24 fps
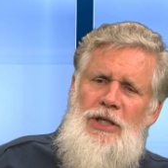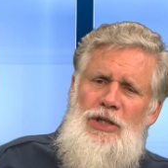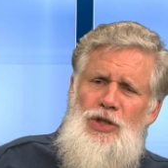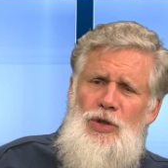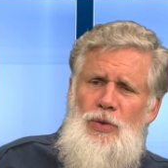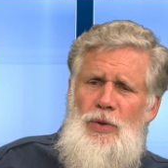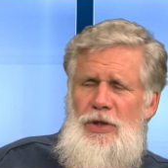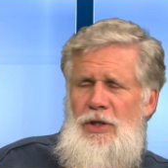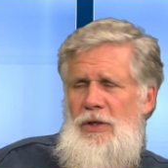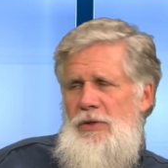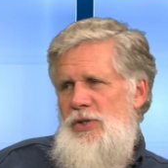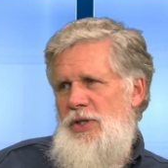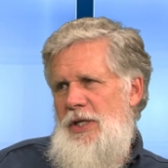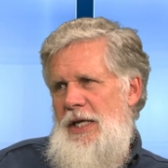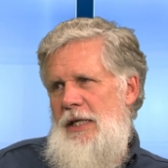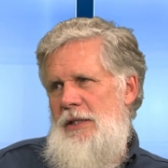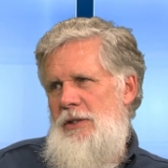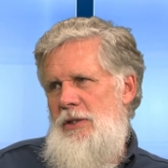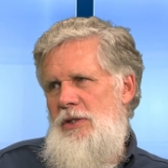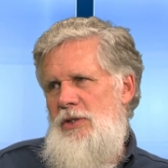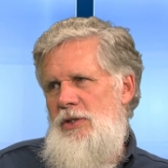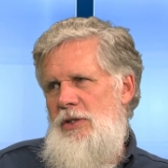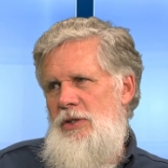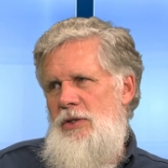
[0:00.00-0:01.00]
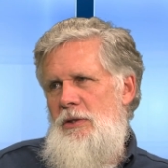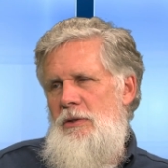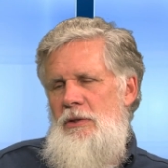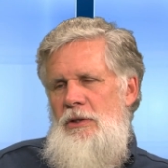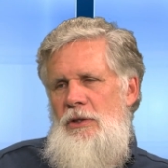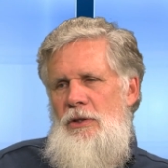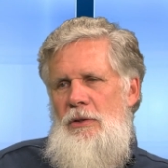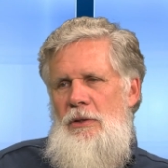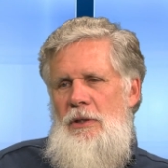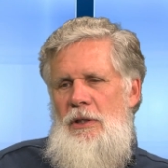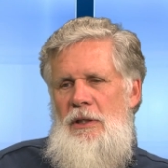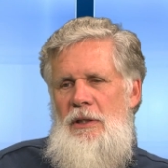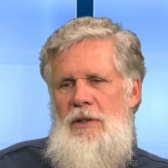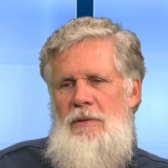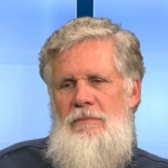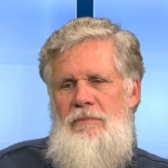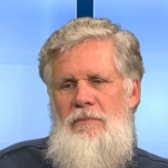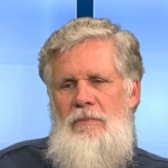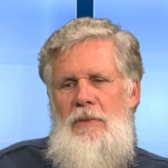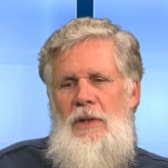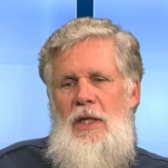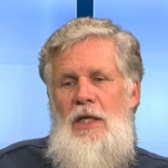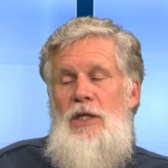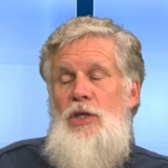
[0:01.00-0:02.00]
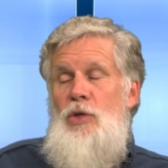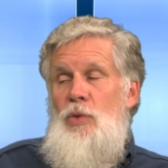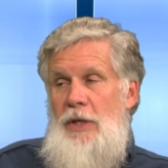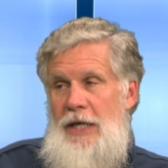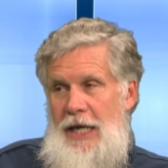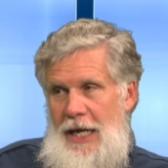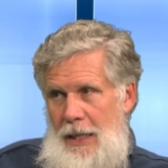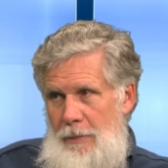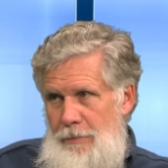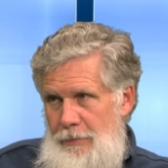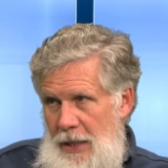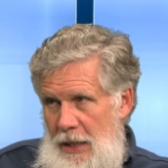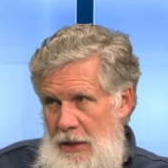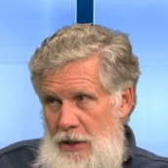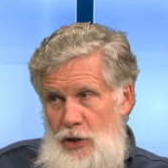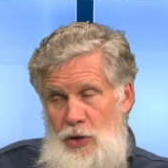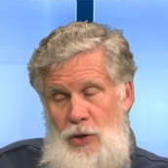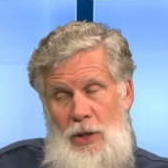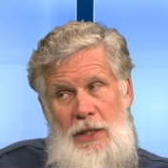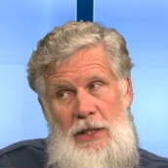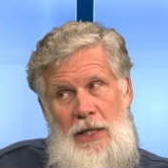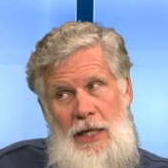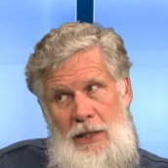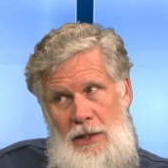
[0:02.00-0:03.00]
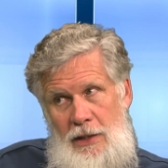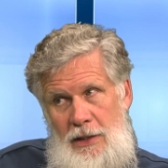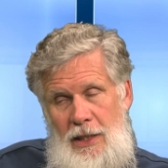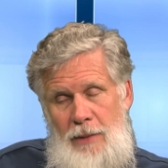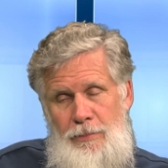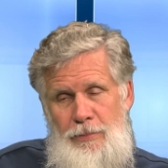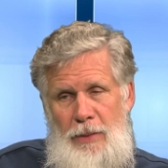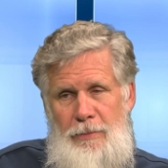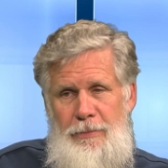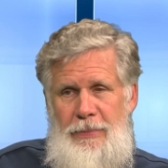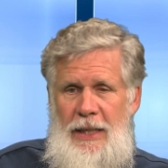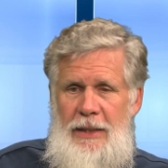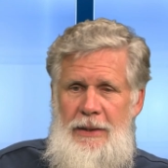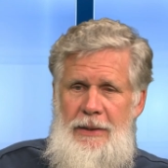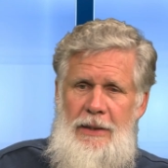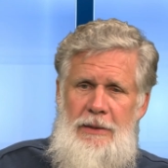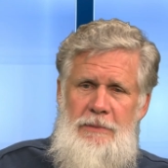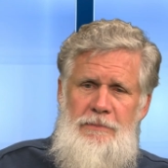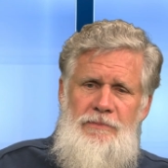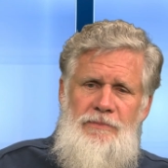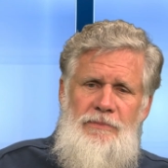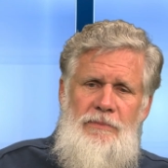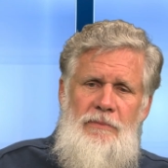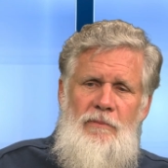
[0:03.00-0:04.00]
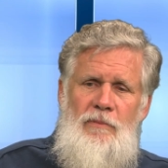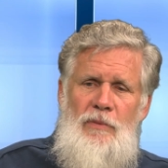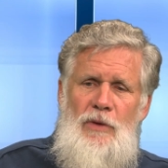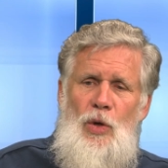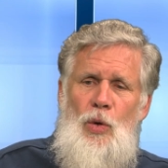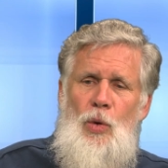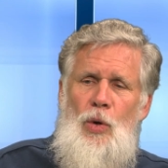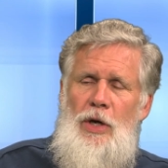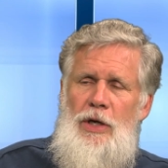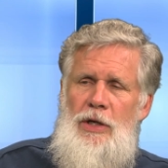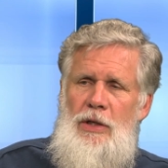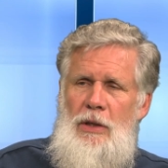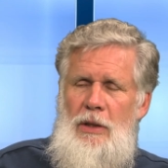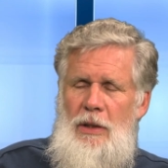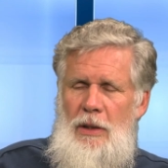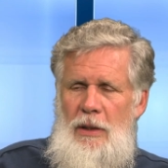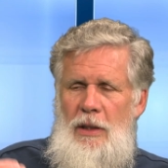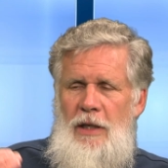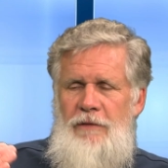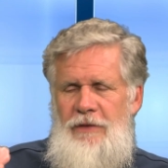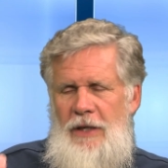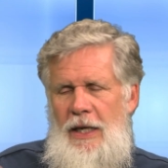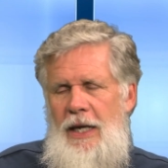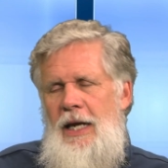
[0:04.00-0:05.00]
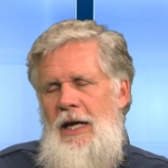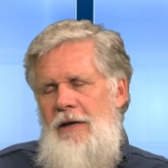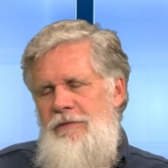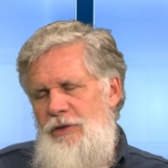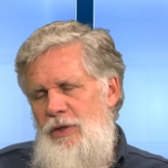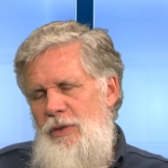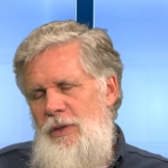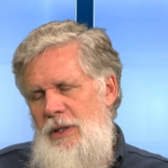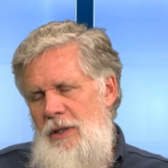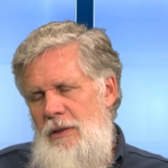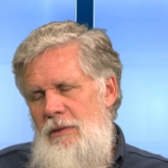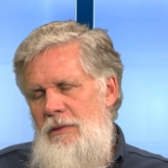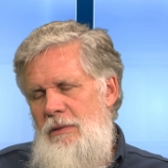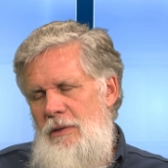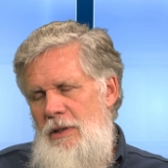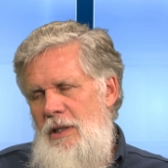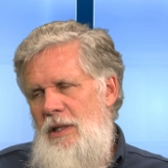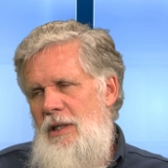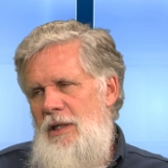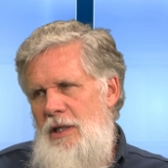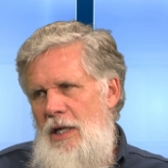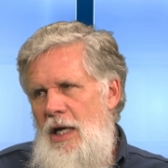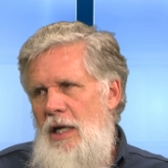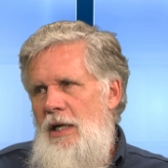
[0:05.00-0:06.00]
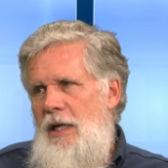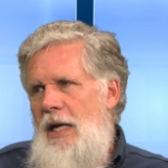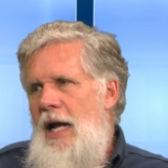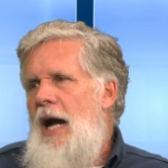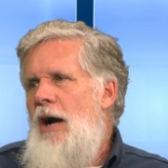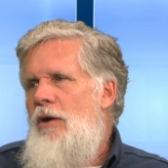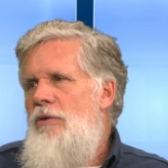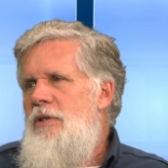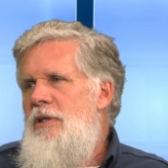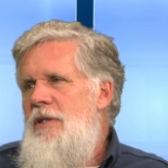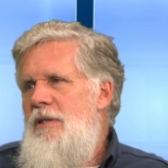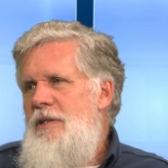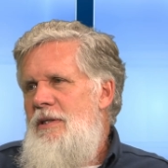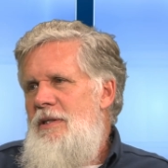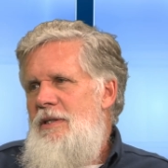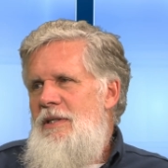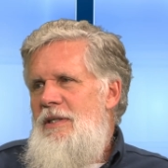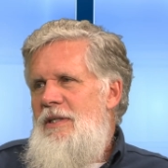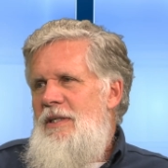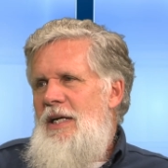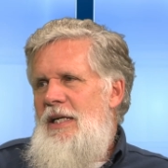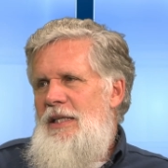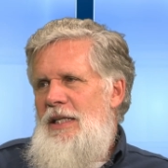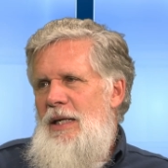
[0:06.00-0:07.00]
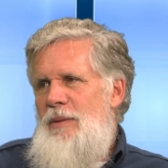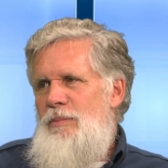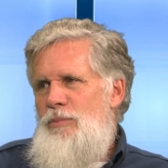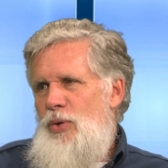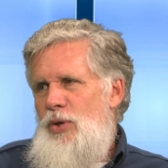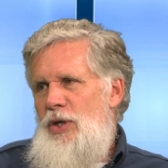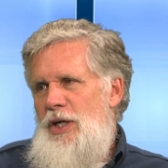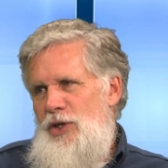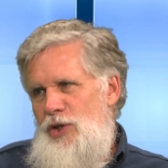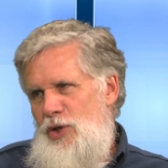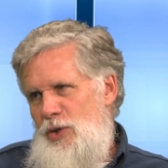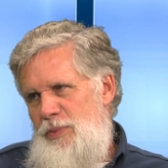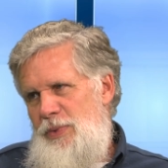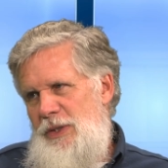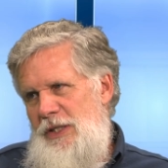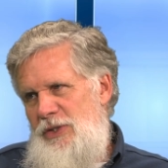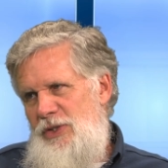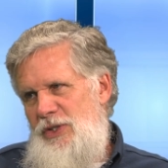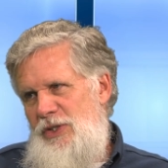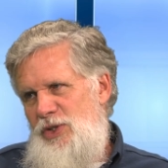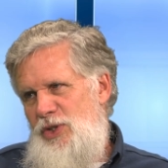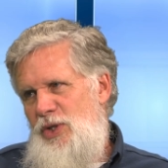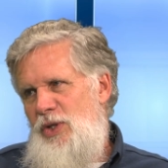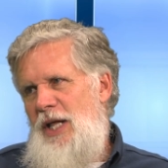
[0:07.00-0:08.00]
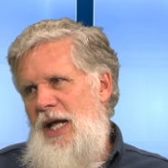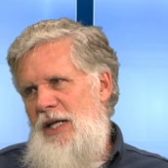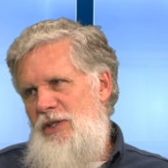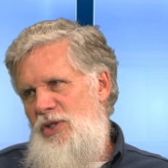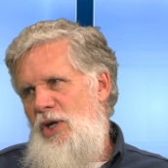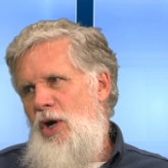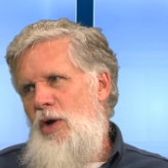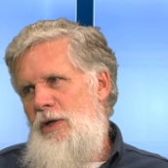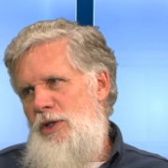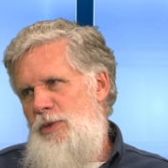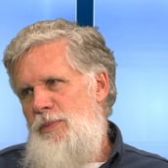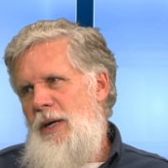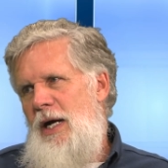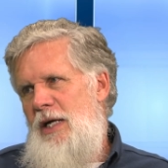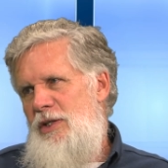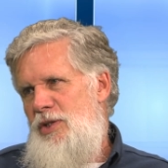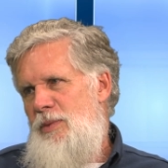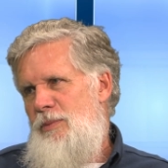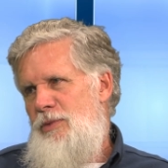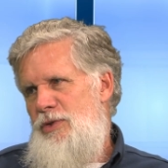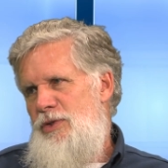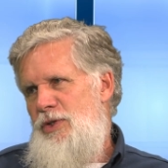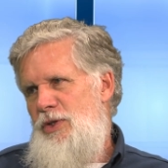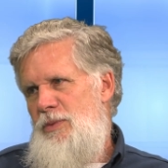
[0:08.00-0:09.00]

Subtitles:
you can do in those cases, you can bend it, you can heat it up and bend it, or you can, if you have to, you can cut it out and then put in new pieces. So that's always possible